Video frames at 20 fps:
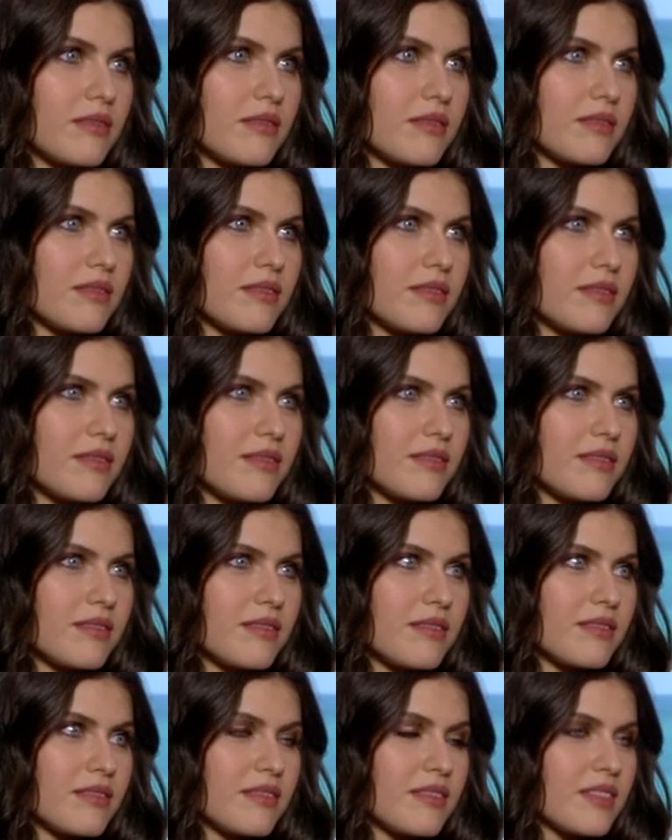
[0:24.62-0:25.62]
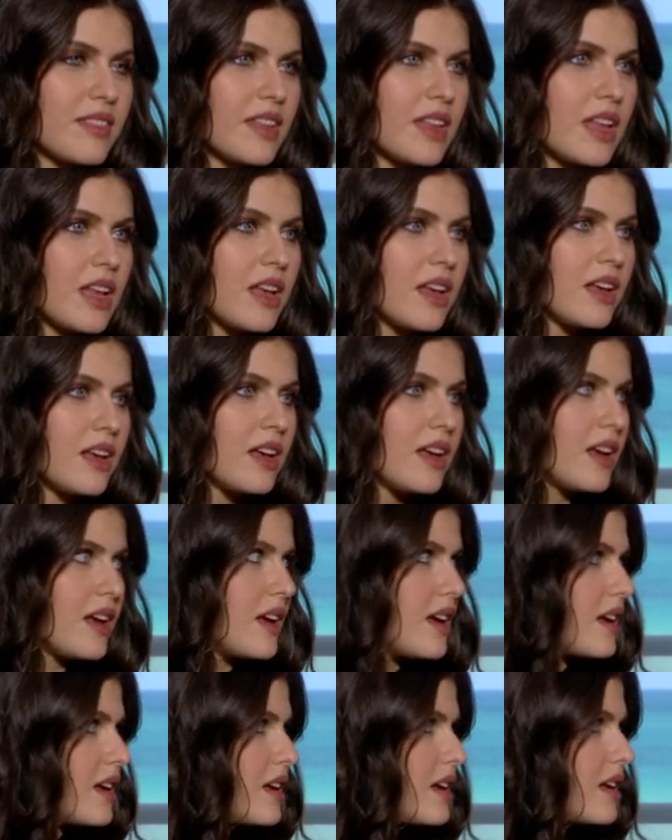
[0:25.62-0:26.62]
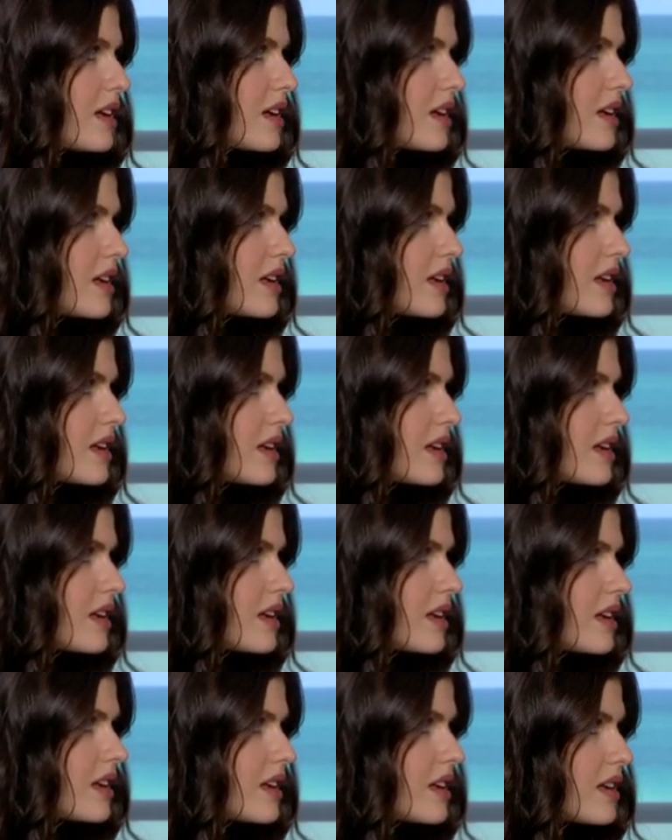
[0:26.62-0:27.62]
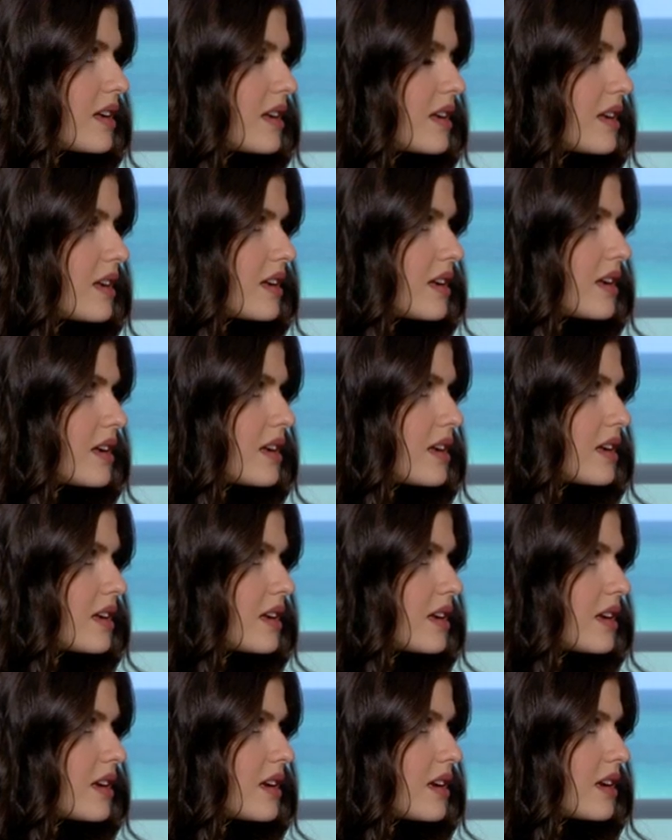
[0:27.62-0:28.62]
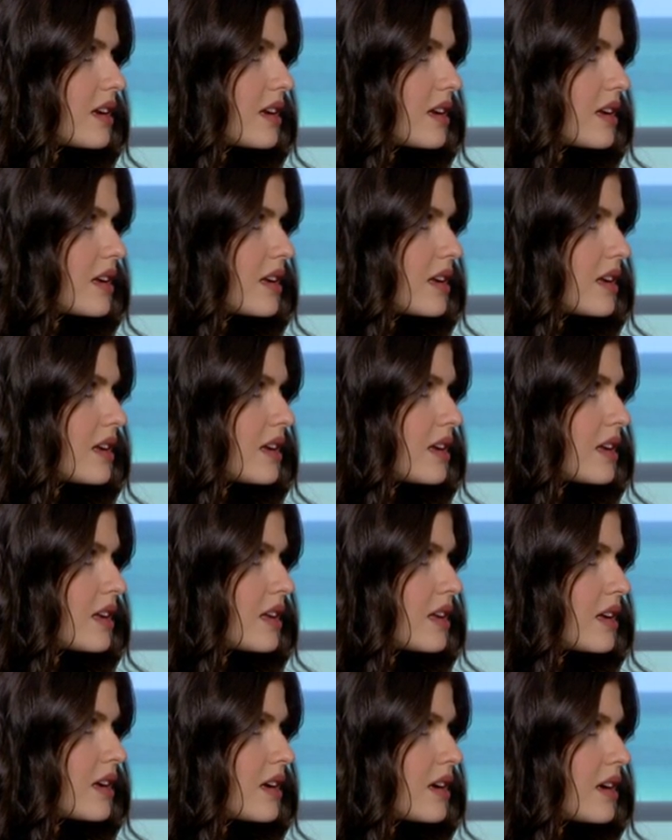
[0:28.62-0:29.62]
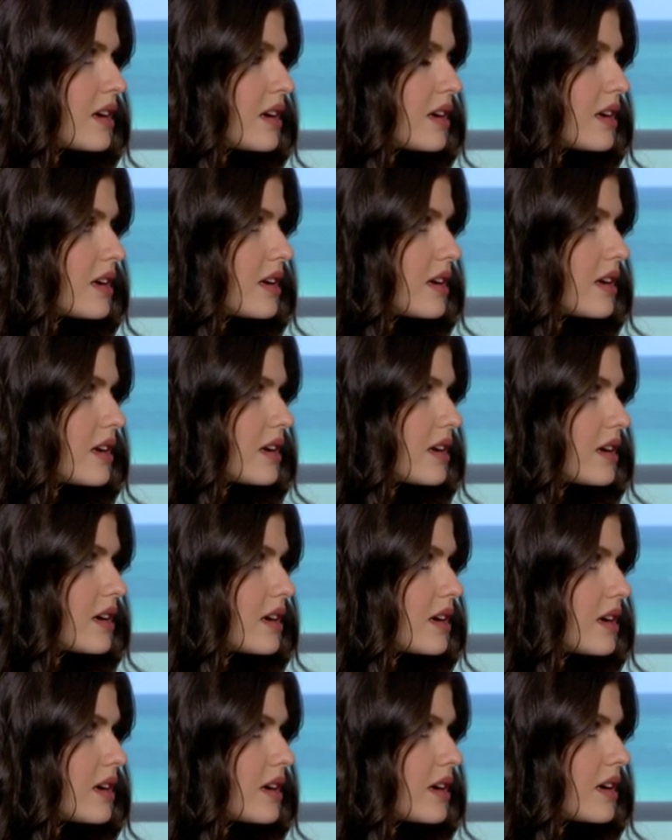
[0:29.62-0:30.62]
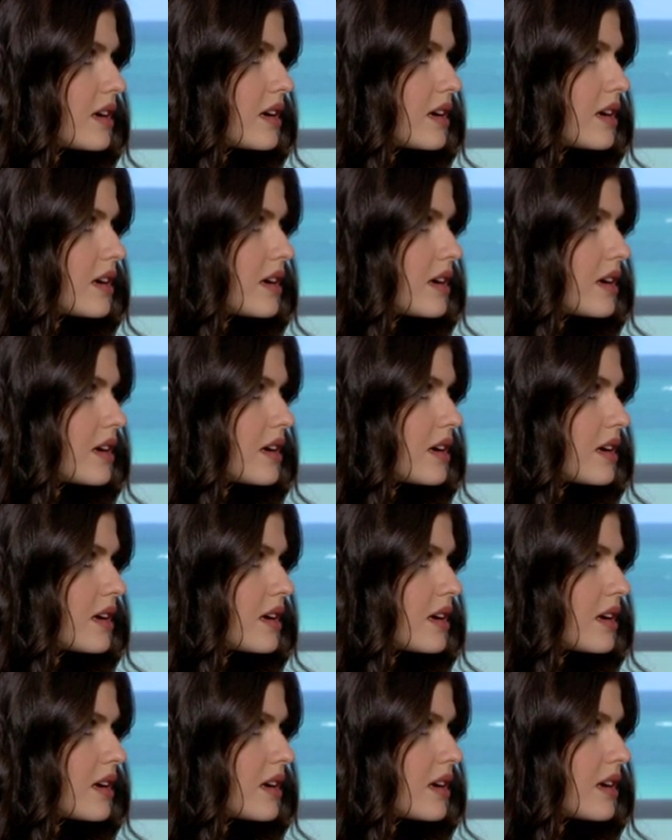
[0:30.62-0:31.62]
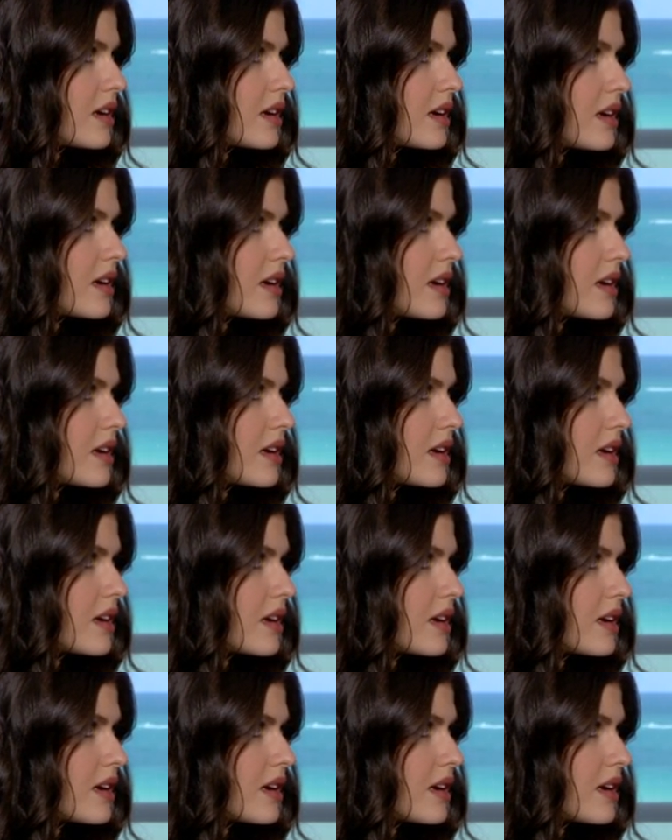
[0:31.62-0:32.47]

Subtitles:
(silent)